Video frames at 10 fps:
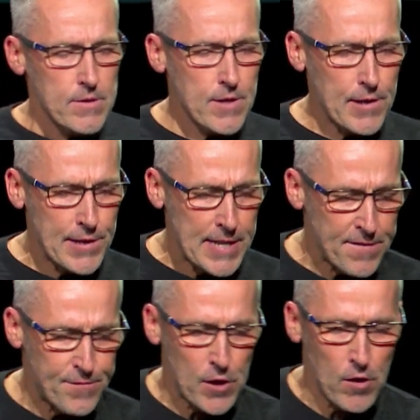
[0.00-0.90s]
to
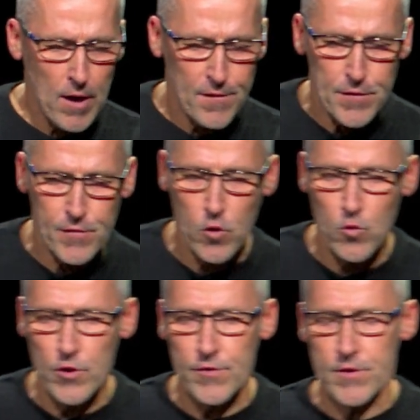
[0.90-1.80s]
live the life you've
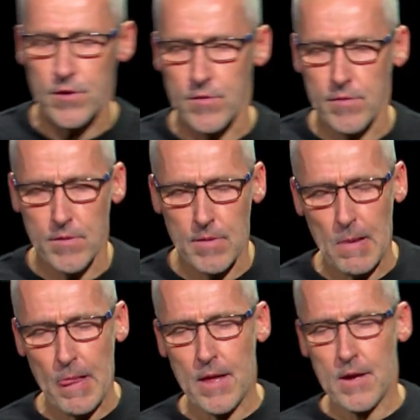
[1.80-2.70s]
called us to,
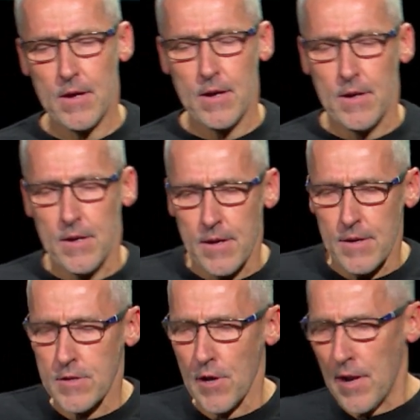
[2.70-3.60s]

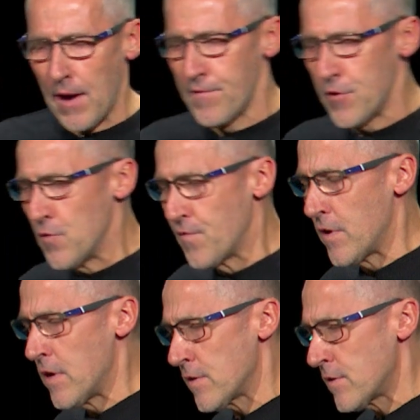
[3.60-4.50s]
to love you
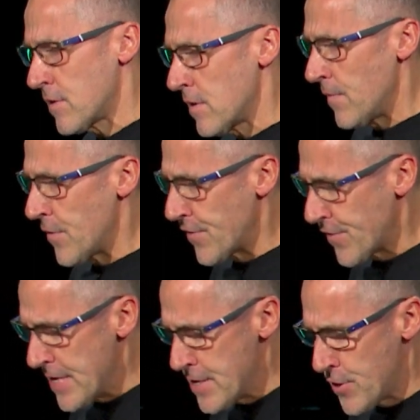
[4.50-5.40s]
first, to
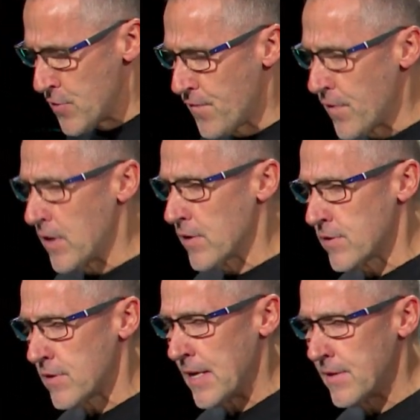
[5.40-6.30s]
seek you
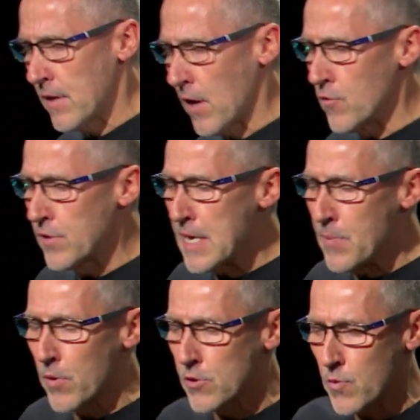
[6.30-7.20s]
first, and to go
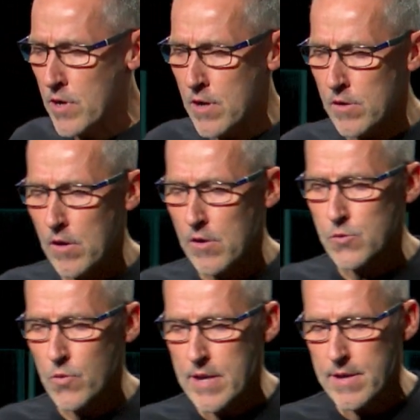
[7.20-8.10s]
deeper, as we heard
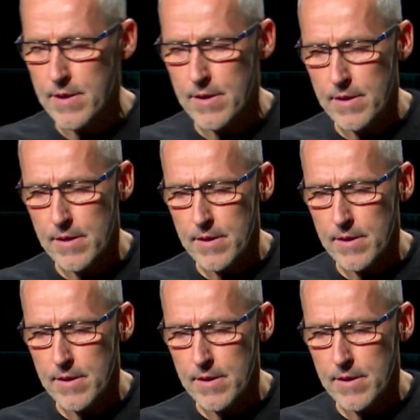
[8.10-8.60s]
last week.